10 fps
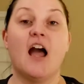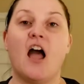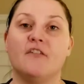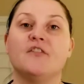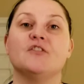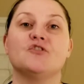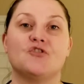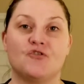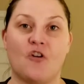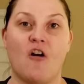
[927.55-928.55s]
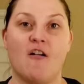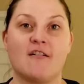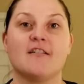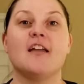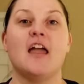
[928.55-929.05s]
I feel
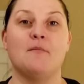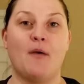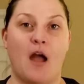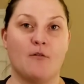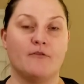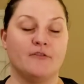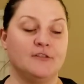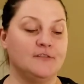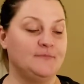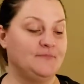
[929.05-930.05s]
strong and powerful.